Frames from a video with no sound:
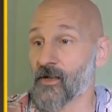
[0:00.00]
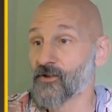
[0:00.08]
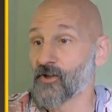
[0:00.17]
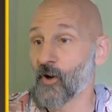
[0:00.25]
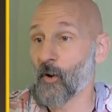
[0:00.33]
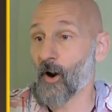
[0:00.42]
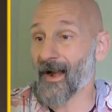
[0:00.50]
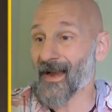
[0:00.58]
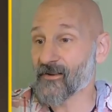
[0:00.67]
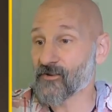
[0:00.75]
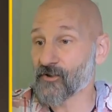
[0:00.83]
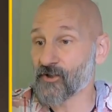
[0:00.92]
So our
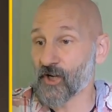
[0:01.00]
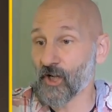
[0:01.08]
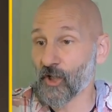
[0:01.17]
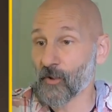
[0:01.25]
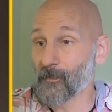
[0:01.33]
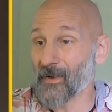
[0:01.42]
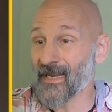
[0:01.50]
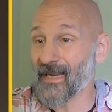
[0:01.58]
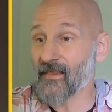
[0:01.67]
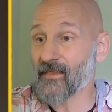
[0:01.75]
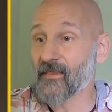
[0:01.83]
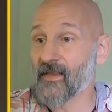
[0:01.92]
answer is gonna be
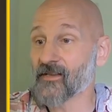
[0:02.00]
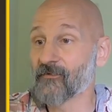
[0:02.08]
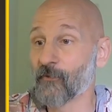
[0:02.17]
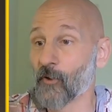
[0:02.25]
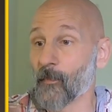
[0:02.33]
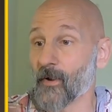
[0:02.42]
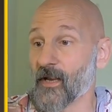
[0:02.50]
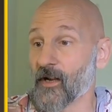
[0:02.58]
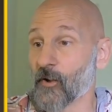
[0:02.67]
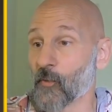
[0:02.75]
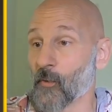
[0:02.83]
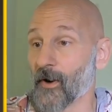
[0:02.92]
in this form
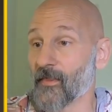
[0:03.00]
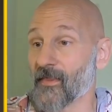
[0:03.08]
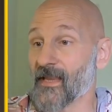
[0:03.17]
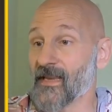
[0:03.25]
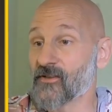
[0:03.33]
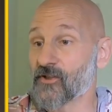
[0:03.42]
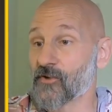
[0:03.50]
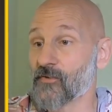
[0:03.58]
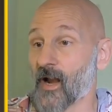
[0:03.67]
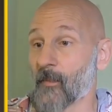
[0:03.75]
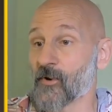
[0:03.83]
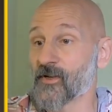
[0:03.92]
here, where these two
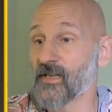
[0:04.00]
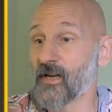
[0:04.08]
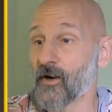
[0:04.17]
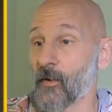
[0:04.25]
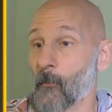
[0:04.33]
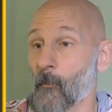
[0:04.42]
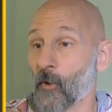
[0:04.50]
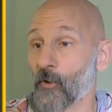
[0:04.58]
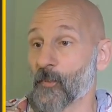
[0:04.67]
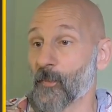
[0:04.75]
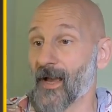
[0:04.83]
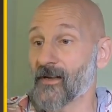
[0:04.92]
numbers here
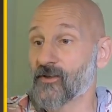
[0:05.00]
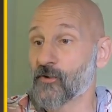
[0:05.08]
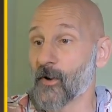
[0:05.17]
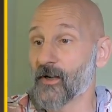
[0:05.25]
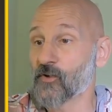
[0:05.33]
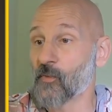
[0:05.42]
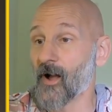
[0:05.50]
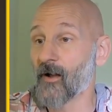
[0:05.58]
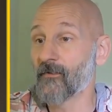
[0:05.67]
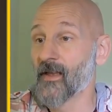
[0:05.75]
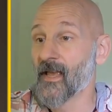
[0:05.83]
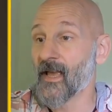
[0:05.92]
multiply to a
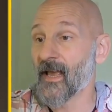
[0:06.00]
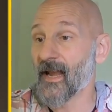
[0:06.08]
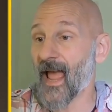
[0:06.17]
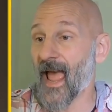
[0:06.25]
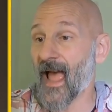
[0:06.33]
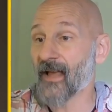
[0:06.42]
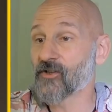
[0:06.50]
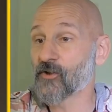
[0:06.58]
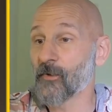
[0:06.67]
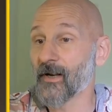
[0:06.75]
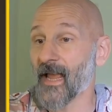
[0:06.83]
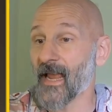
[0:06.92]
12 and add
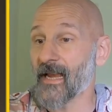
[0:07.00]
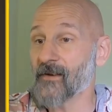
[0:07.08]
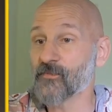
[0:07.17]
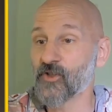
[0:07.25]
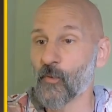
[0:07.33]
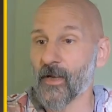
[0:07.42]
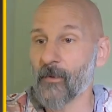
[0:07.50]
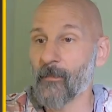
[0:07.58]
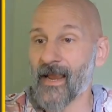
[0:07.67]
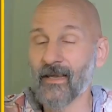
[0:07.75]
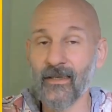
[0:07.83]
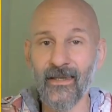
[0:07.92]
to an eight. So we can
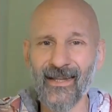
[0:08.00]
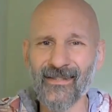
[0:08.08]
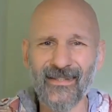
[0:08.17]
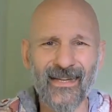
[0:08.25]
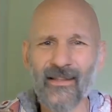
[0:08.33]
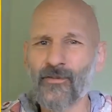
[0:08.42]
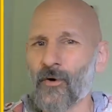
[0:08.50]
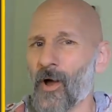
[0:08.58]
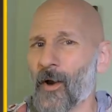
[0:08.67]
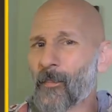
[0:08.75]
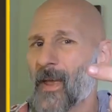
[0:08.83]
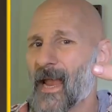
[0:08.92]
make a list either
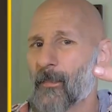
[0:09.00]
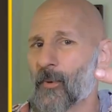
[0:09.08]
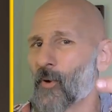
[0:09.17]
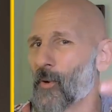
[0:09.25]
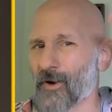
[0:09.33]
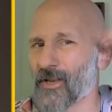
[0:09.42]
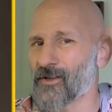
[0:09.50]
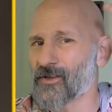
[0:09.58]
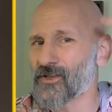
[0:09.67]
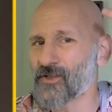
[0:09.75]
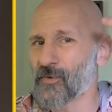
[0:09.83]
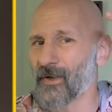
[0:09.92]
on paper or you can
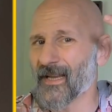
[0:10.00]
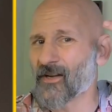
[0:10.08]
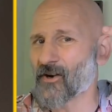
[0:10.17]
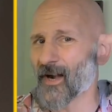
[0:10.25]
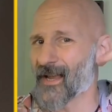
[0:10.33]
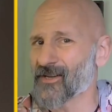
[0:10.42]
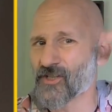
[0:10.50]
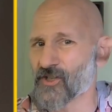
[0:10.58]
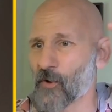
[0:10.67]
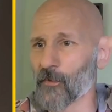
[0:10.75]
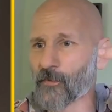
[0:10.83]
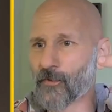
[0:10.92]
just do it in your head. Just
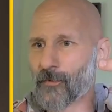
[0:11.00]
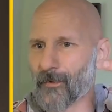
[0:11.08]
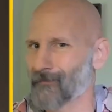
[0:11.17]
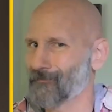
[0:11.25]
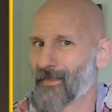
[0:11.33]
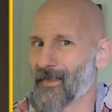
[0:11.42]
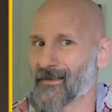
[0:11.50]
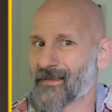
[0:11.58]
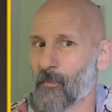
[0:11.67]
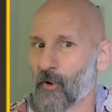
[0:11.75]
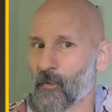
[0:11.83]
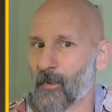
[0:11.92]
go through things
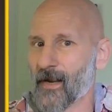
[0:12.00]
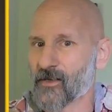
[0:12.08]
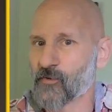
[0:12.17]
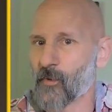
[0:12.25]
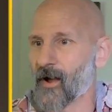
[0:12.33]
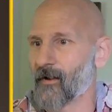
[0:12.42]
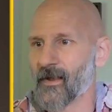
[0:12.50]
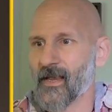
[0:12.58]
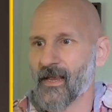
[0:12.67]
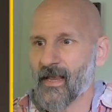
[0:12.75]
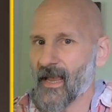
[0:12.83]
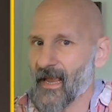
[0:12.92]
that multiply to 12
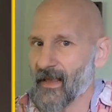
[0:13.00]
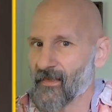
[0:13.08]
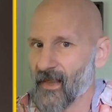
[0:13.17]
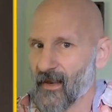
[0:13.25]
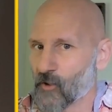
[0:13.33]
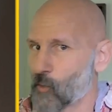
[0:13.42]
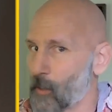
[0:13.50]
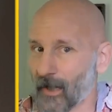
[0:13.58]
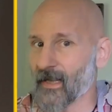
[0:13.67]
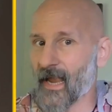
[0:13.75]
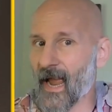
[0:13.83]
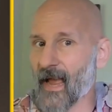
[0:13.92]
and then
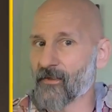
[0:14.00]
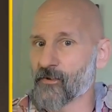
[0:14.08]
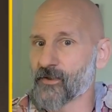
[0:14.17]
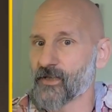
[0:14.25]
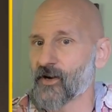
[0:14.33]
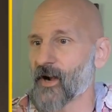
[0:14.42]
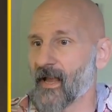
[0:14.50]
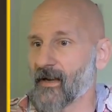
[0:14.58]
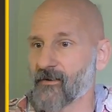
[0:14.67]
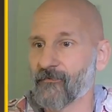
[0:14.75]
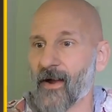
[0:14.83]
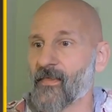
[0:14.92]
quickly add those in your head
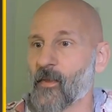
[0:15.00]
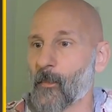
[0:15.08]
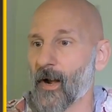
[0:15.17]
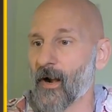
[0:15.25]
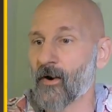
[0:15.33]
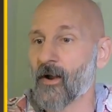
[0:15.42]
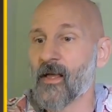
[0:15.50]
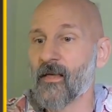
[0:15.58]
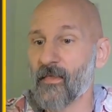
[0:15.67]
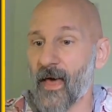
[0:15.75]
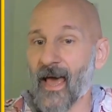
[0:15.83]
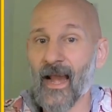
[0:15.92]
to find the pair
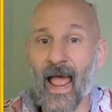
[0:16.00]
that